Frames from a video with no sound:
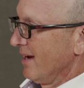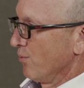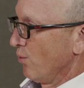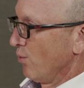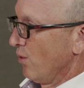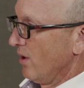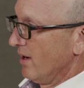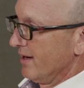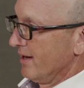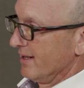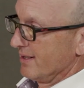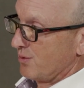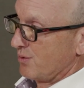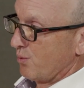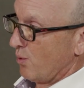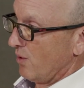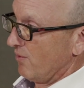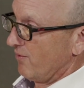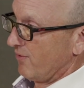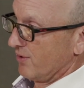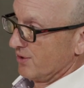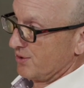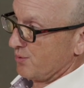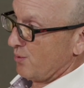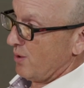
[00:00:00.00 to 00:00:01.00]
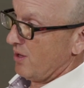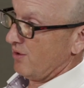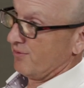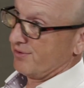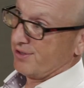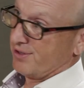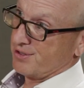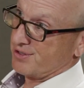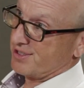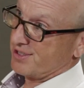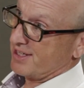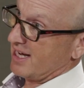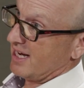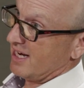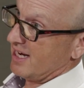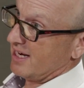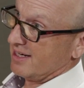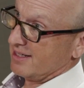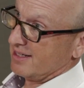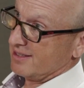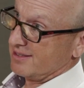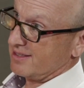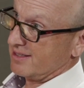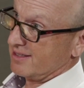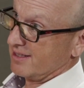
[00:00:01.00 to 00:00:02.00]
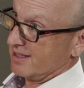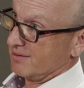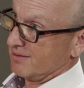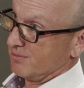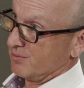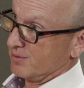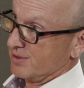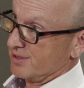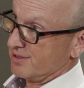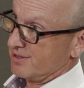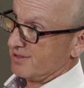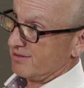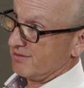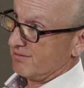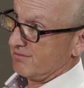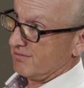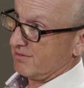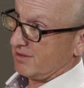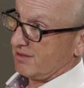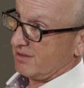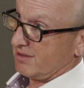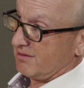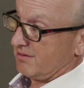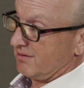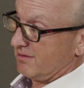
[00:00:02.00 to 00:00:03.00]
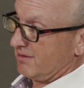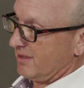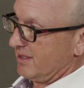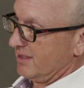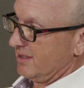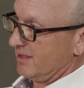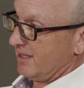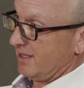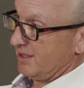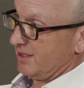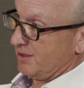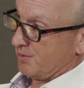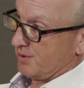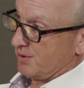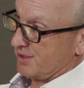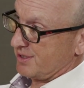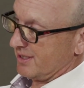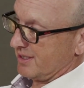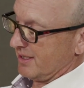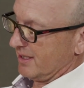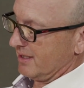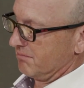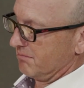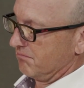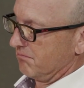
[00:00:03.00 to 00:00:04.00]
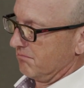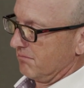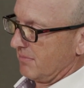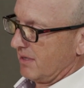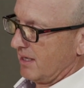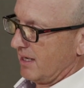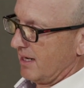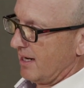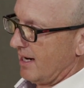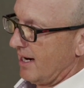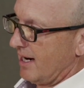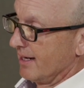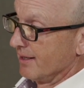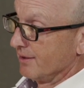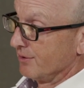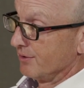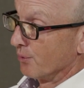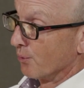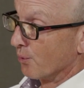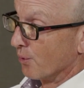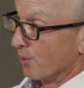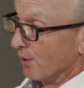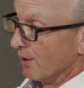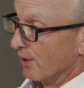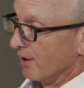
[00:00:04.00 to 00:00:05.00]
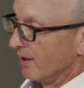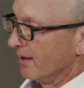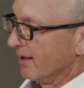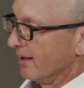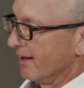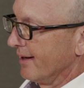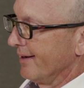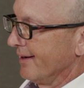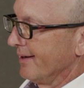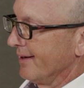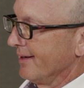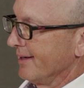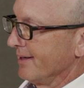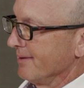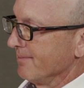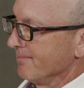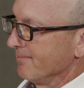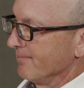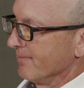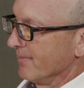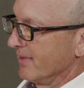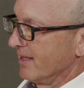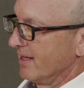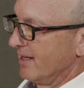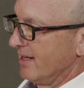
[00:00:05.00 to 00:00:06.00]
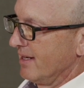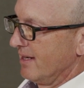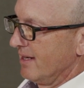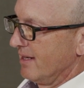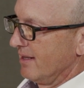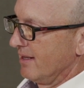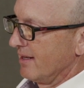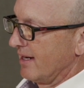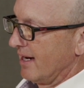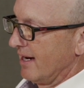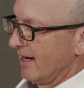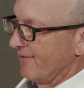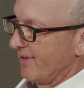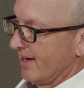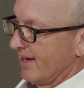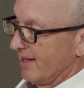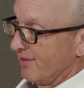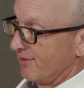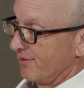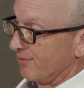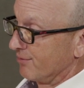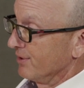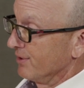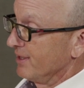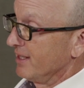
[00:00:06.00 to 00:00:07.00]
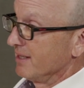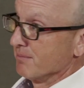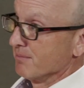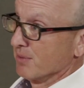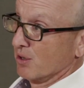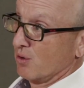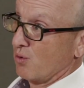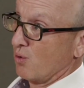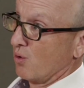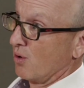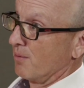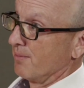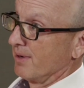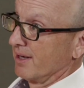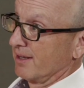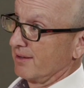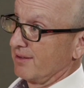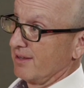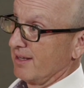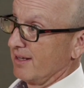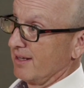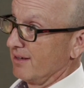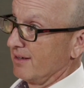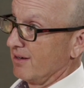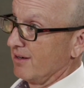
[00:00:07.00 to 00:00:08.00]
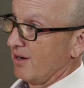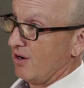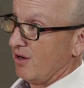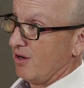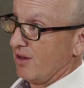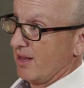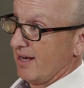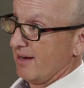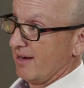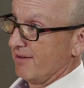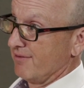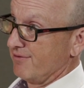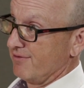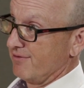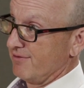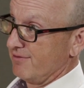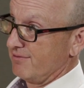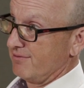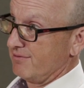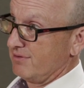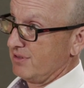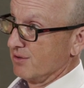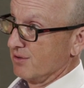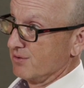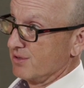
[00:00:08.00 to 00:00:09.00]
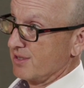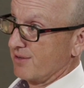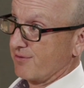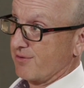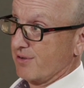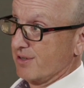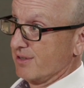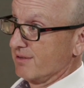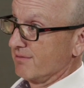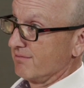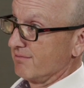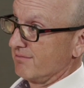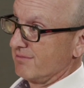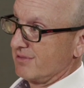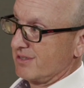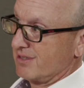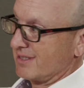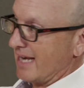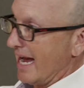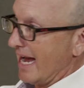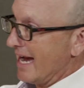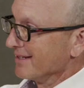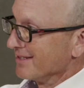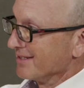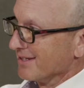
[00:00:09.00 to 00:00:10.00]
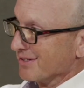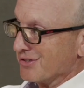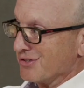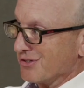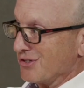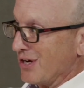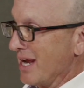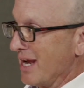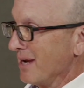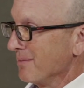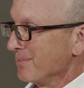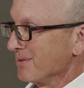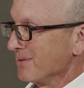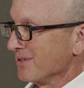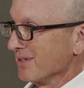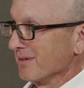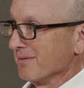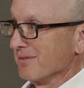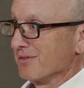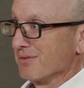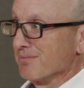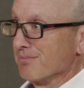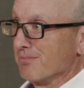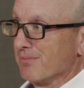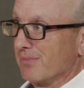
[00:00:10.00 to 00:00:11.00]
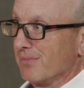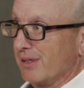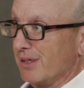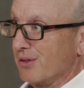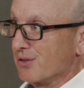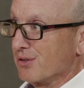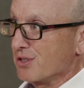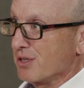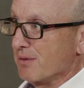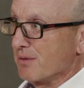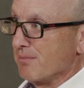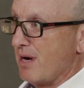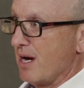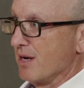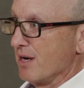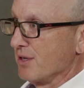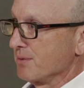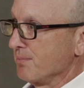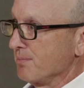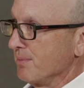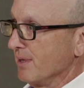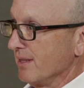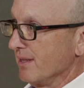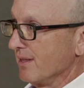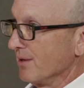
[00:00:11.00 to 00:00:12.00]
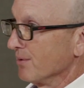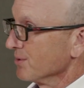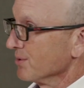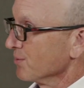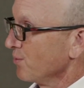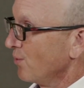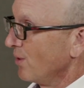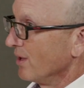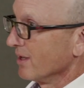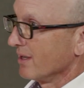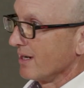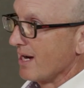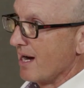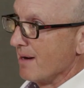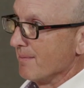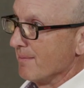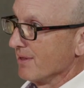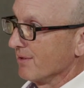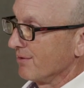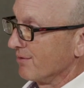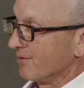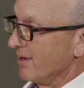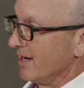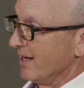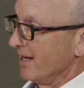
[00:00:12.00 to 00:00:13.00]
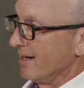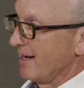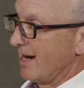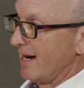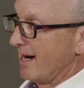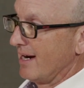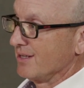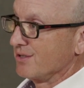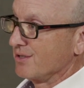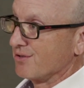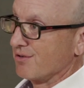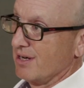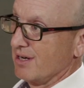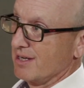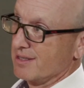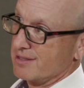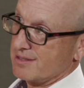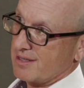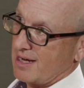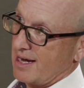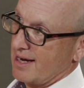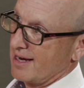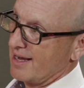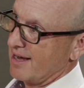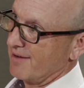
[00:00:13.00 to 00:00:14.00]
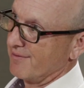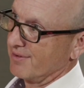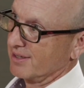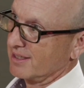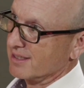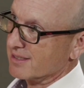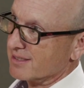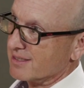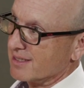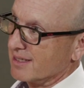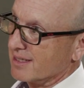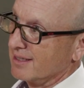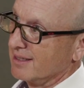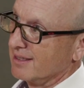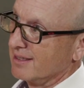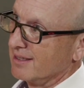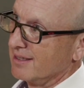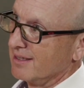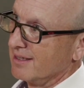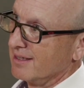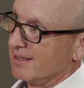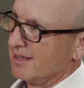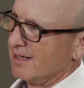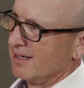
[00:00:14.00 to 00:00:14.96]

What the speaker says: I had one for 12 years at Heinz that was continuous, that I adore. I've had three at McCormick that all have, different sizes, shapes, and leadership models, but there was one common thread: high trust, high advocacy.